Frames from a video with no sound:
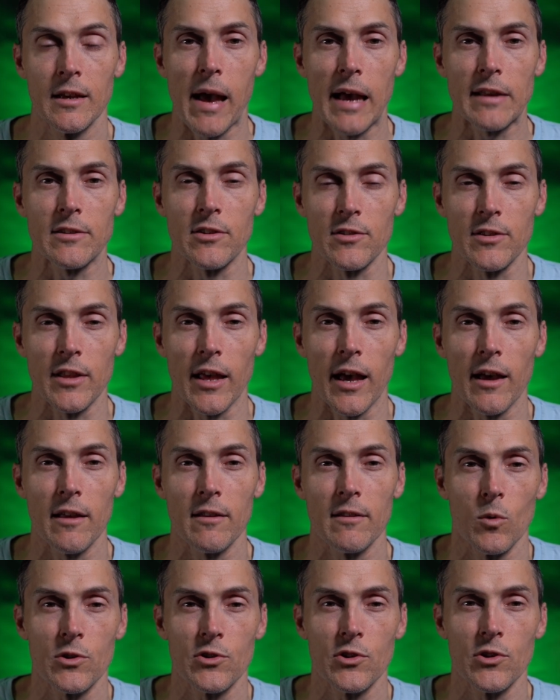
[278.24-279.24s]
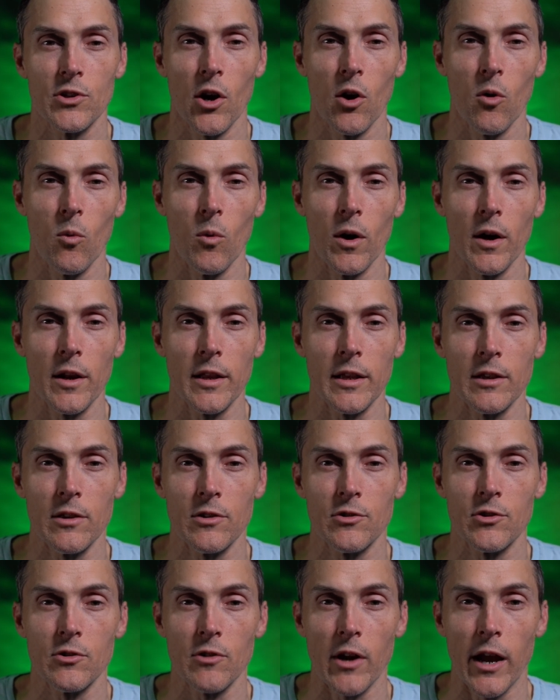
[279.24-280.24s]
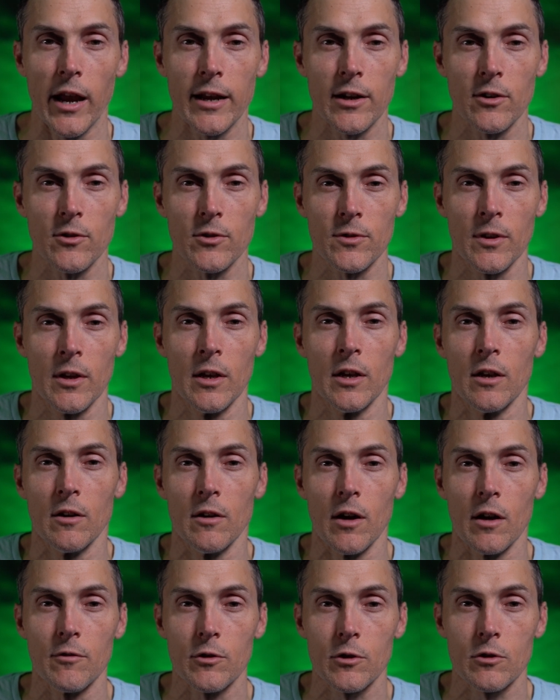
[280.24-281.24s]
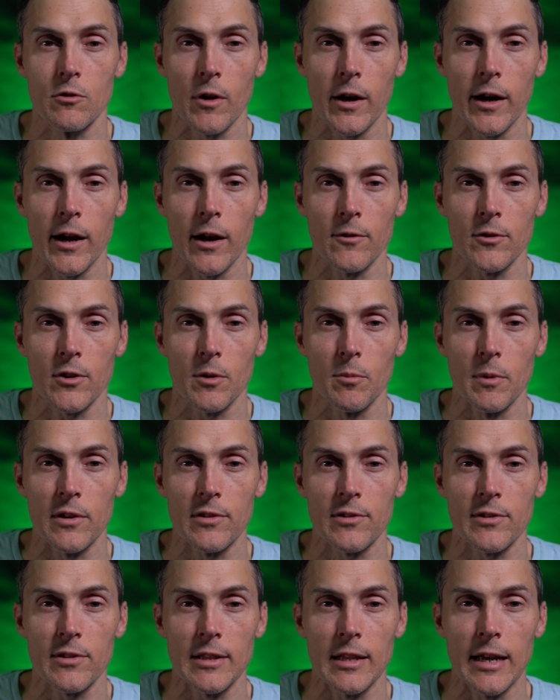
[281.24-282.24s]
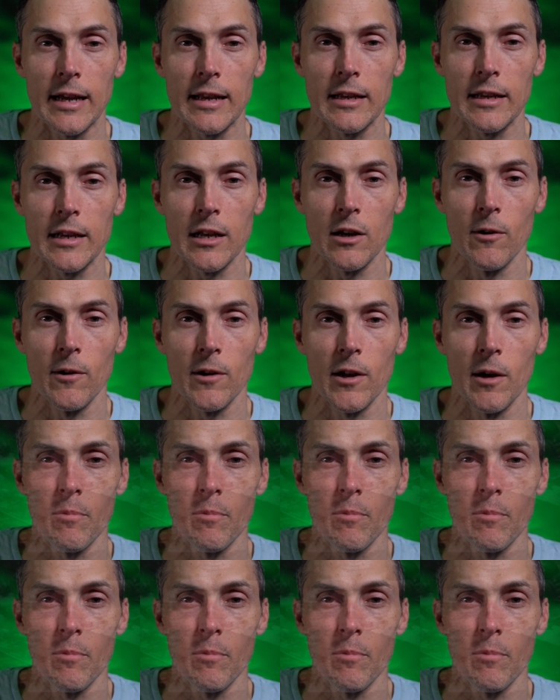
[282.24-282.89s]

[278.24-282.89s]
matches that. What you don't want is your angle of your ground to be slightly going